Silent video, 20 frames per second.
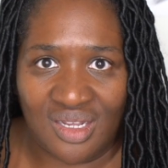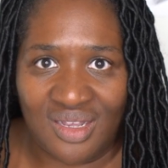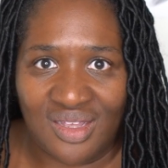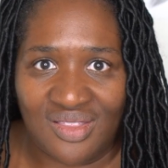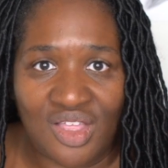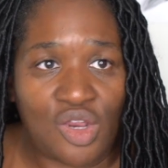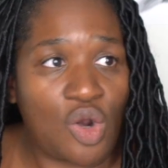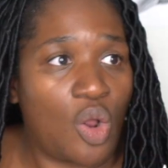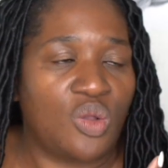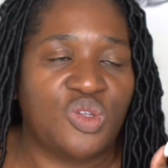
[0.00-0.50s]

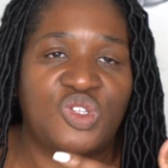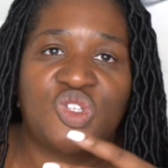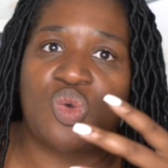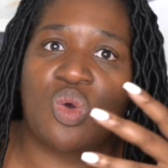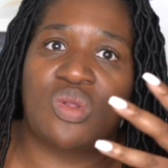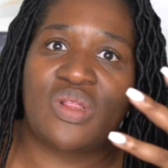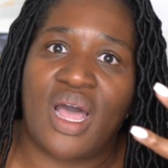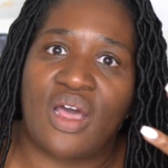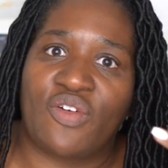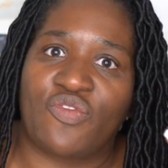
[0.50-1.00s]
that also
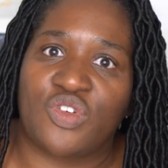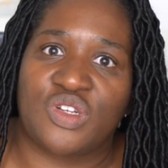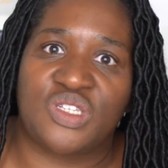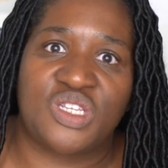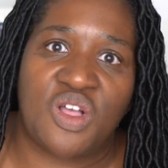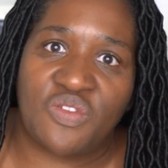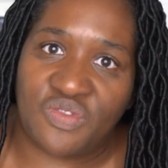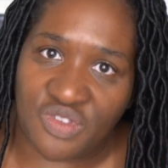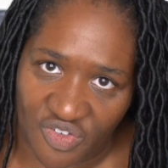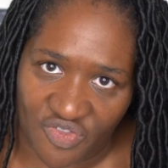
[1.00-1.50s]
allowed for
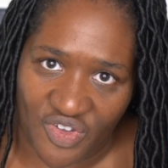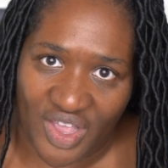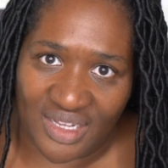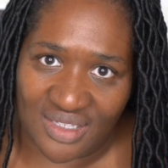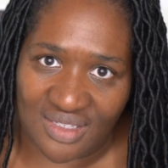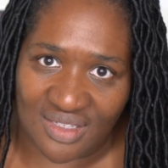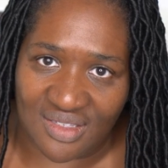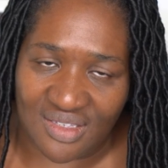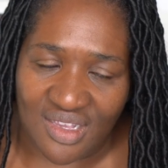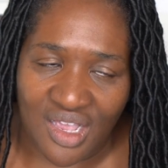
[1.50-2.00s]

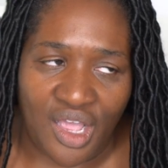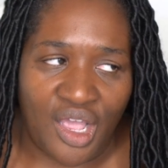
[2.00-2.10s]
self-defense.